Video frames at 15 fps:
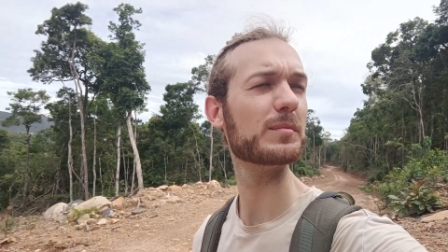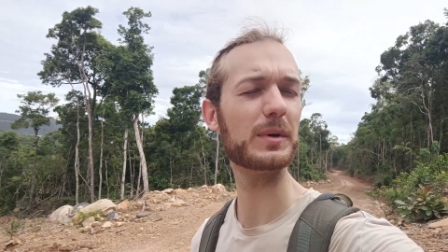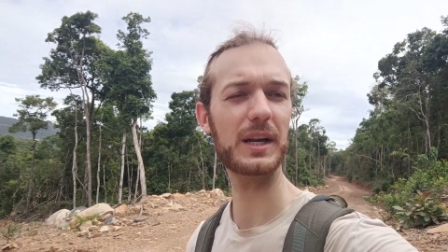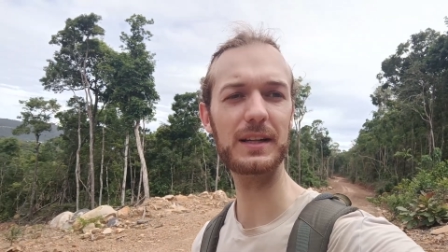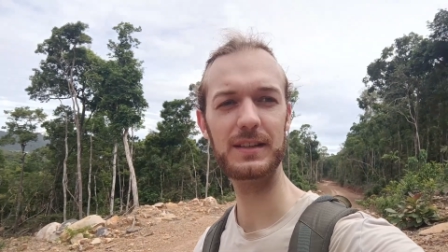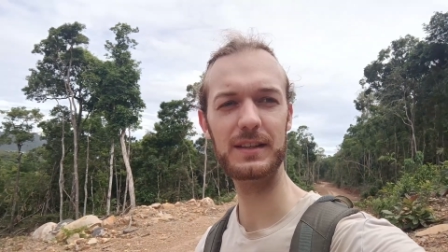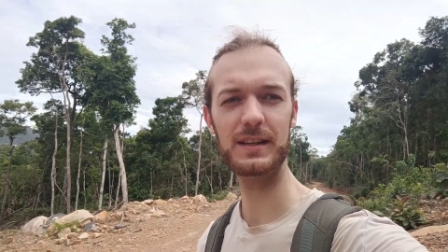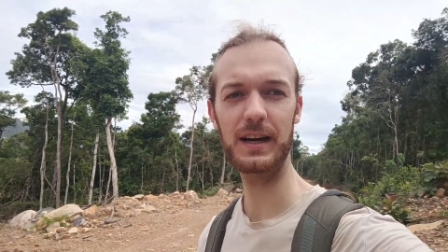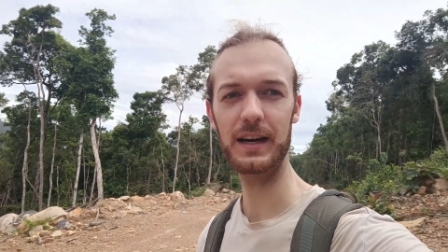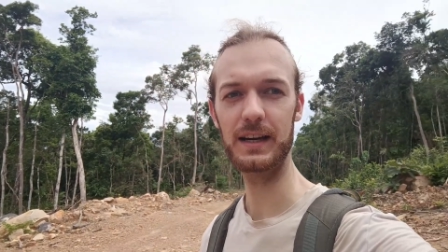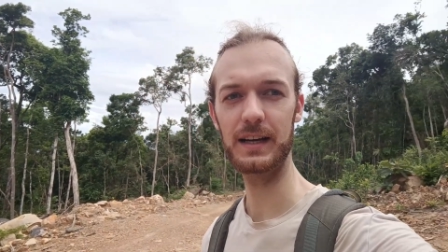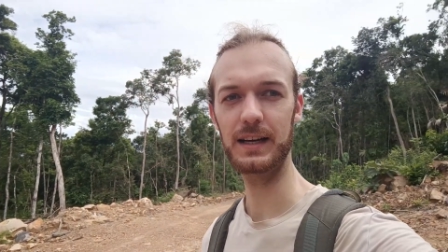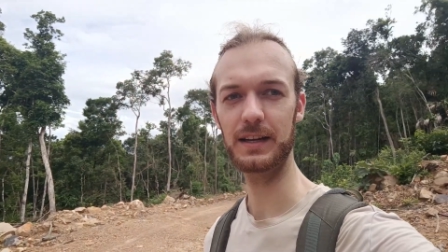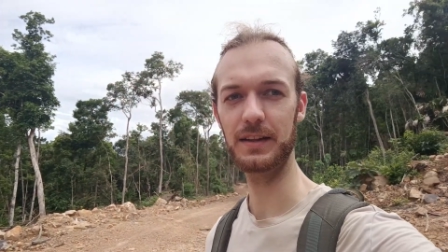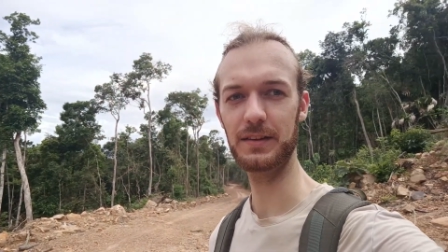But I think I
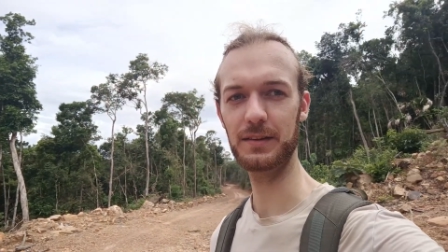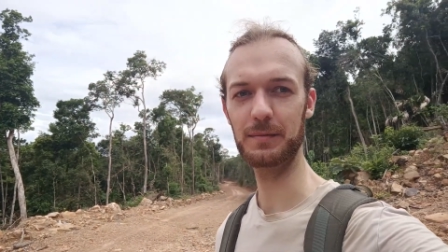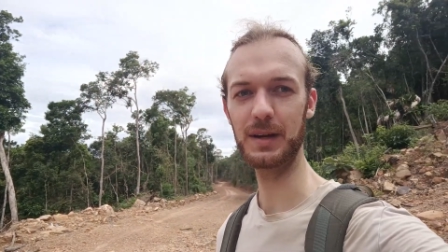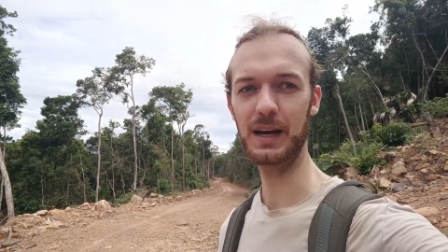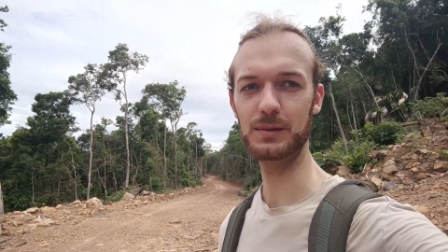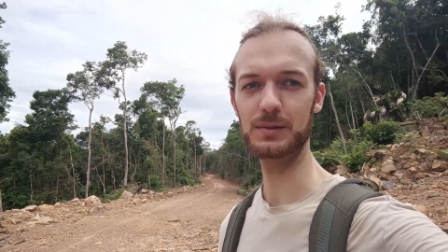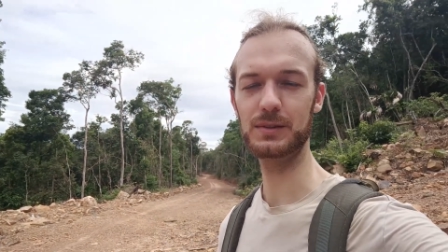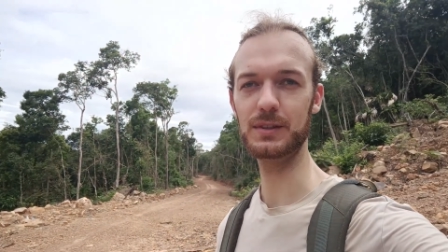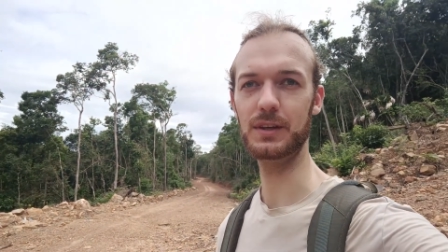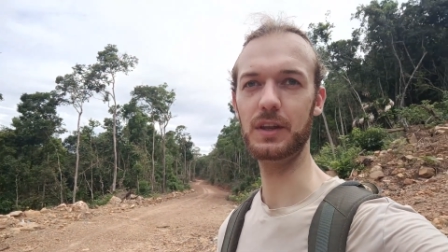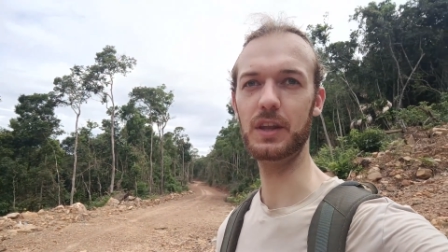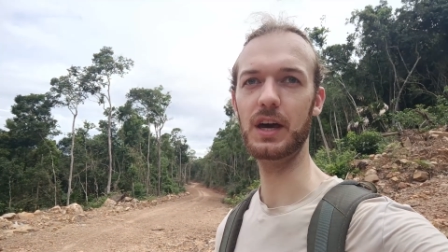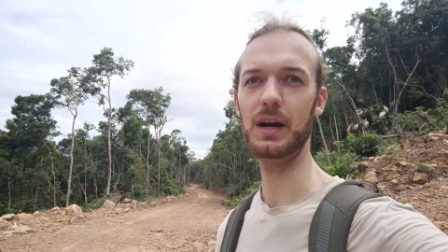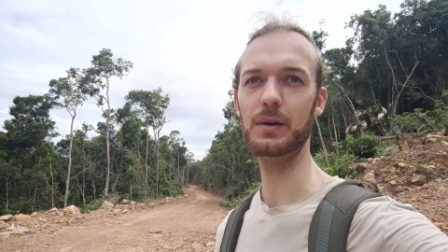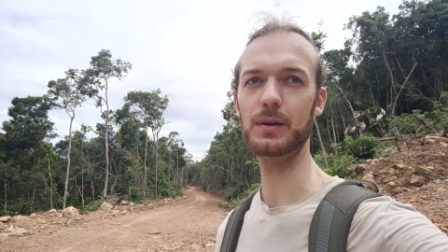added about
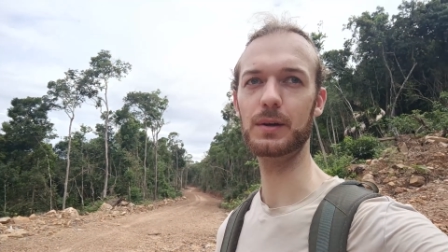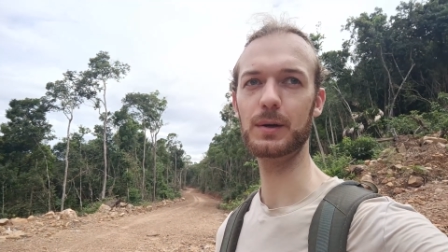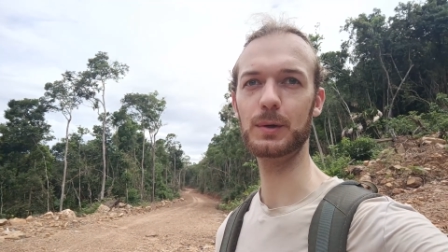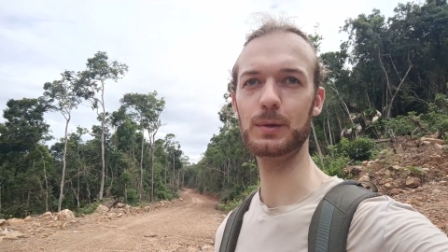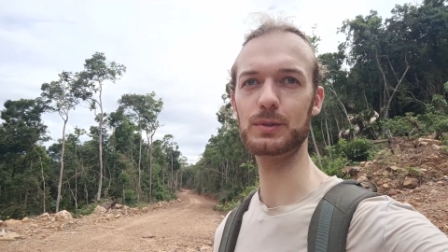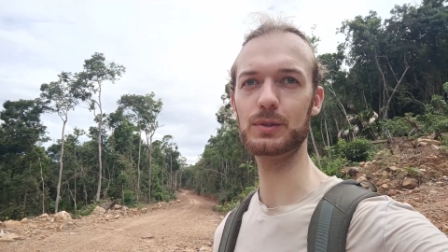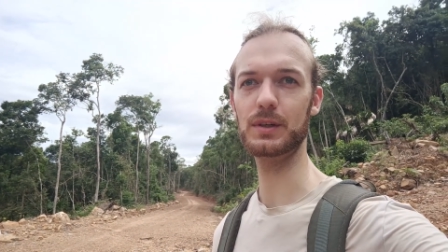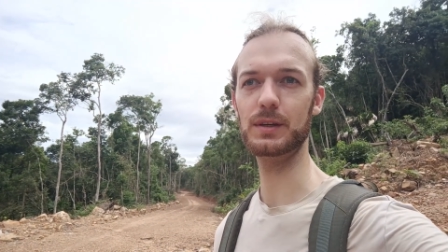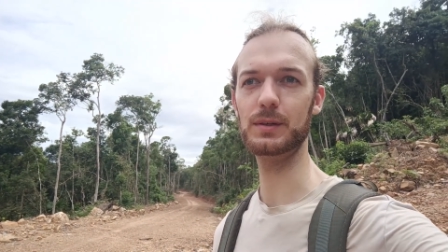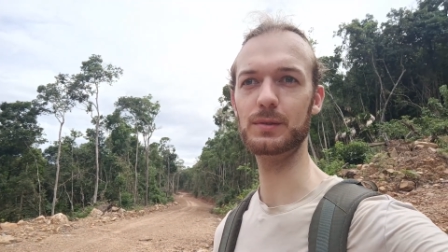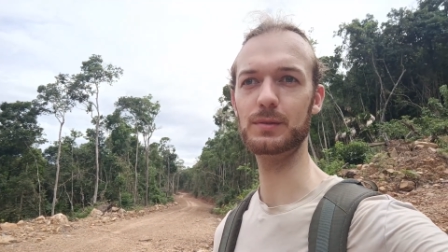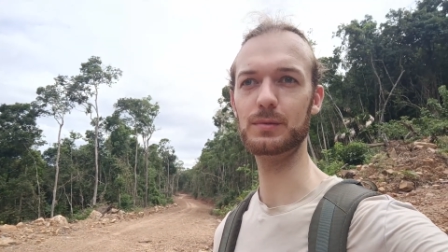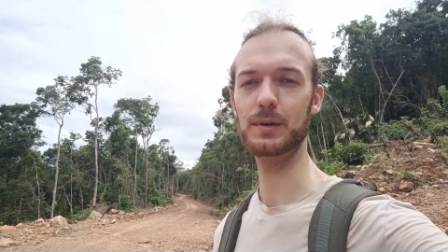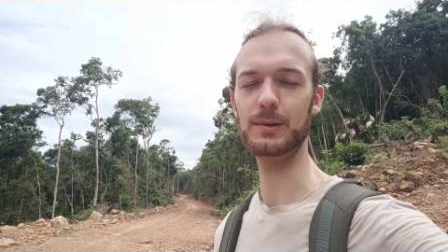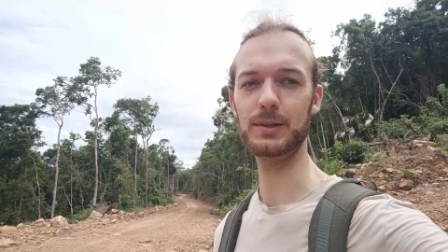an hour or so
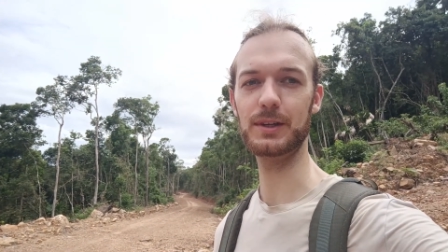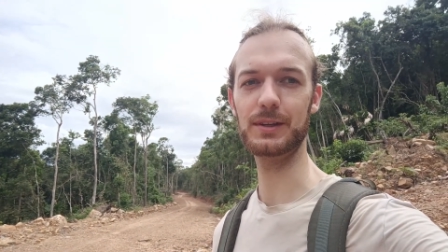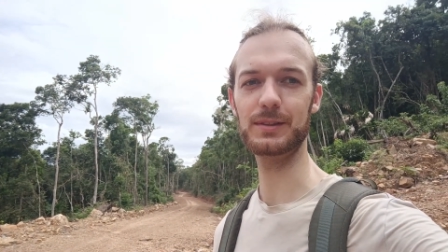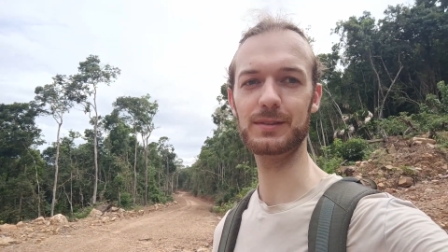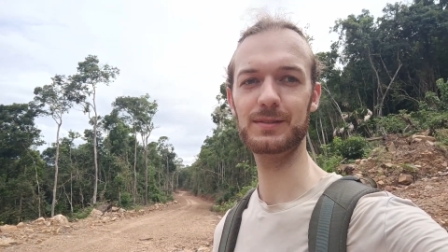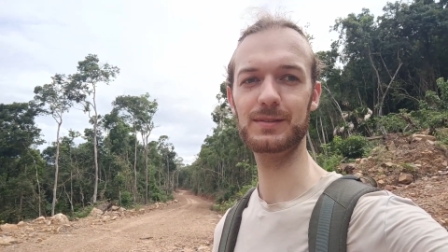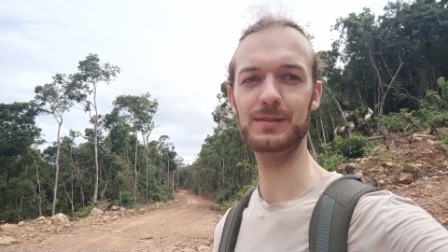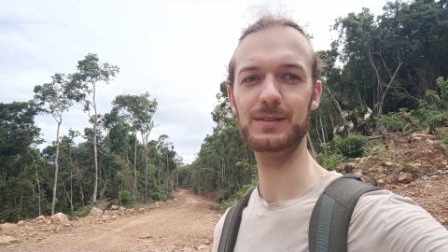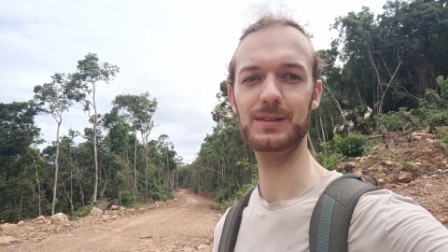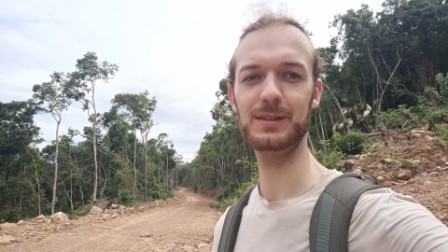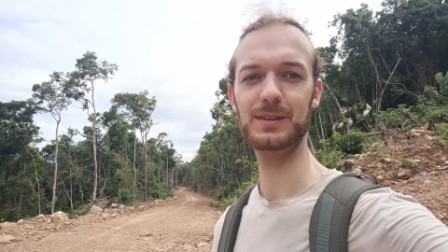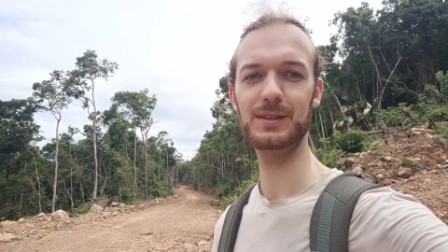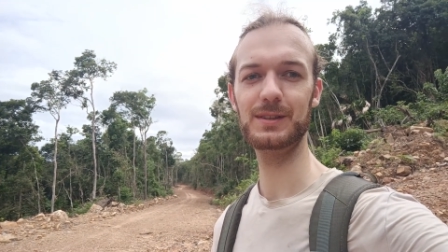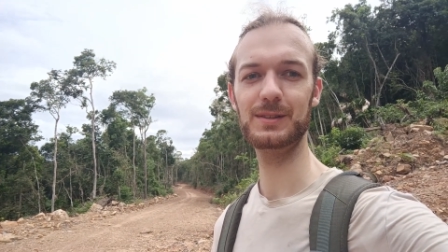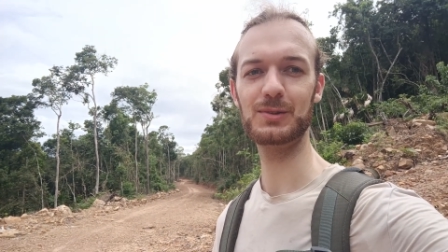of walking
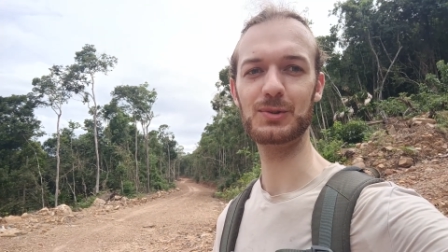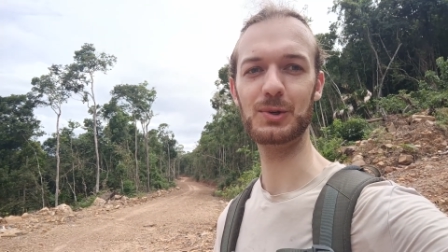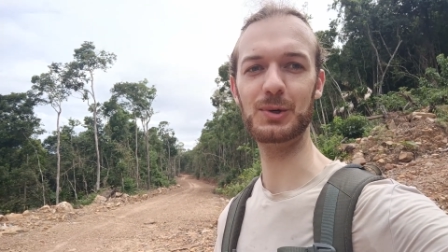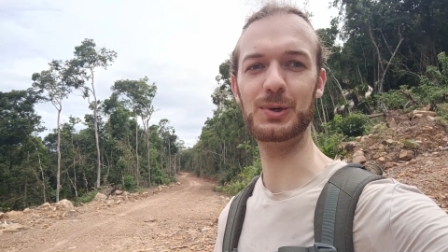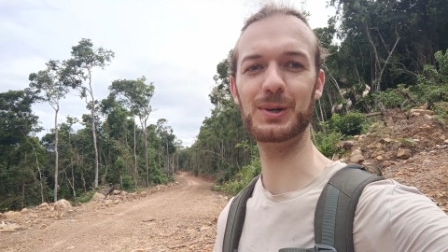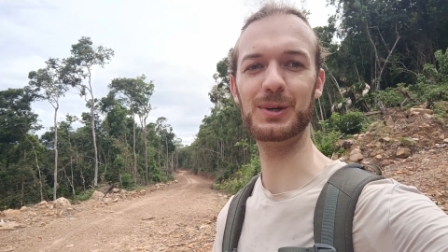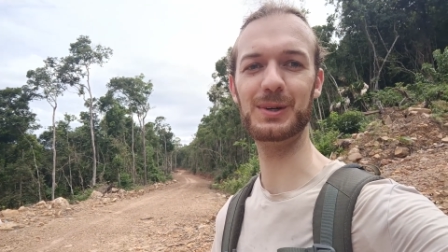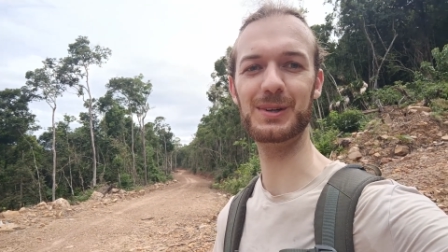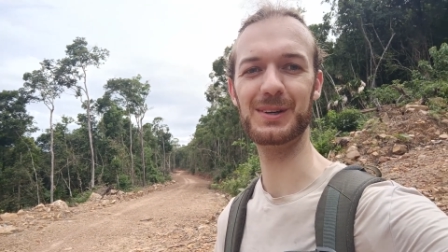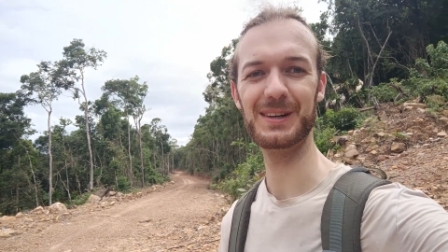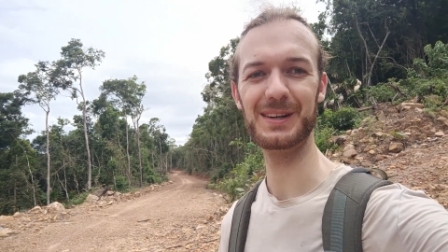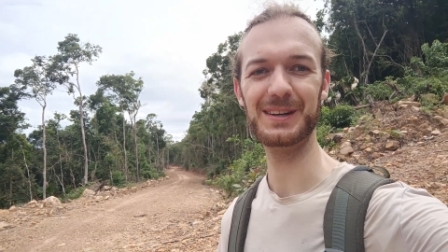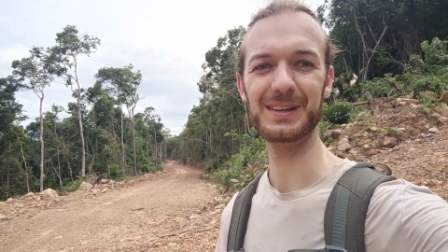to,